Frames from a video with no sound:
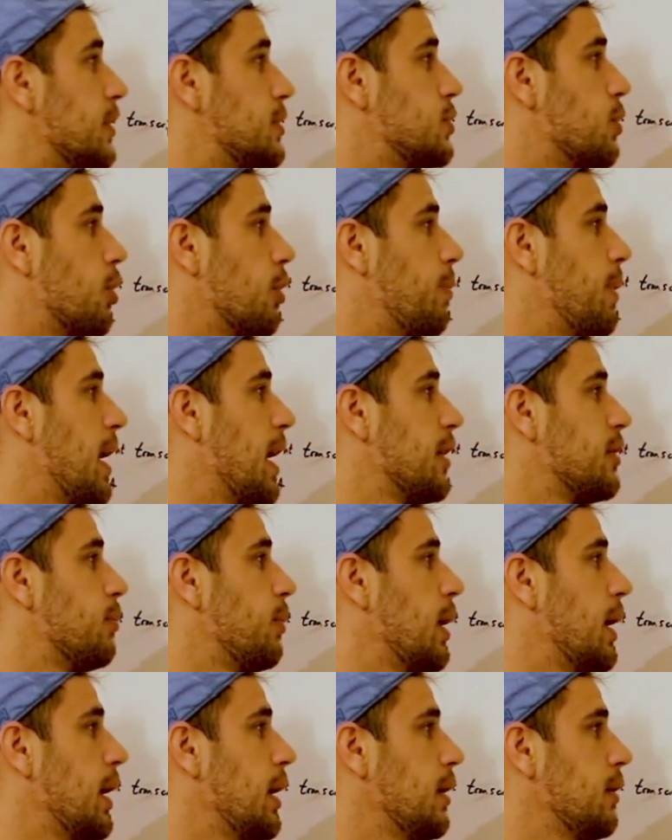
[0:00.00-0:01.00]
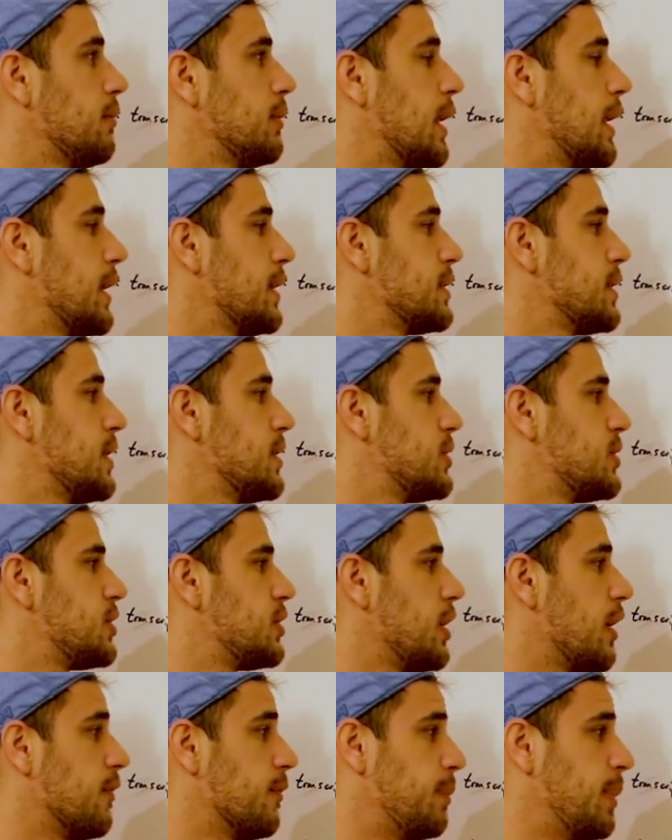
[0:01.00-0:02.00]
a Tor pathway that
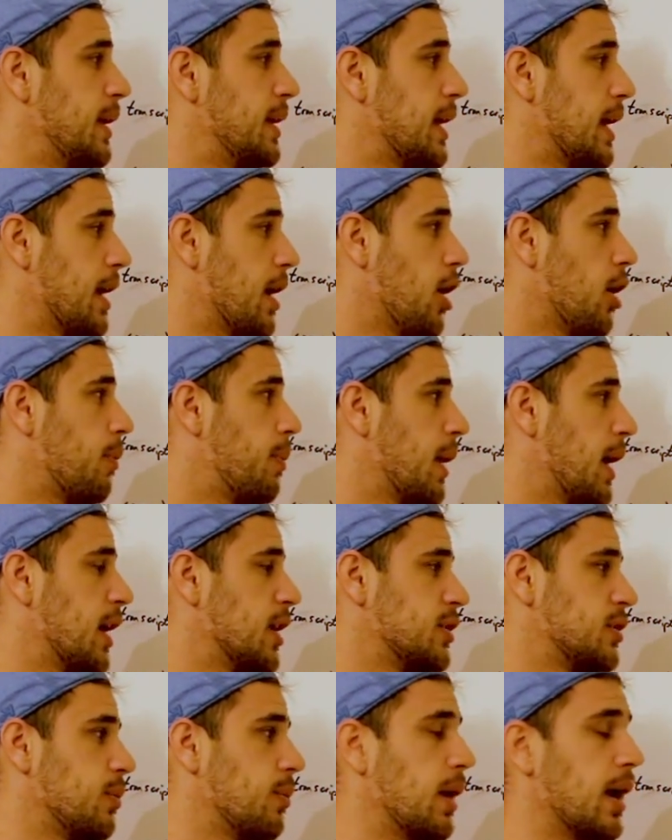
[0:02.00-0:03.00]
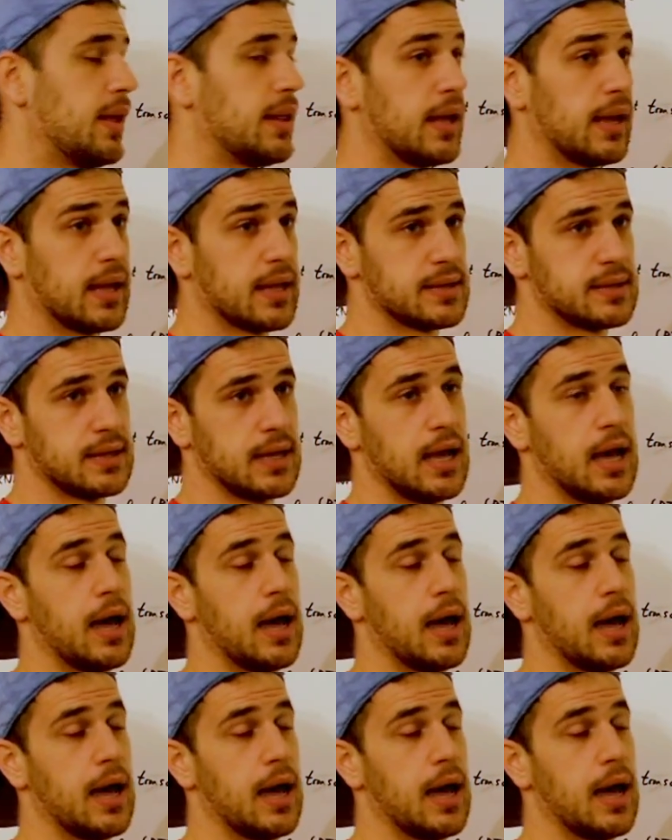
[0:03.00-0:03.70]
exists. You have a PKR pathway that gets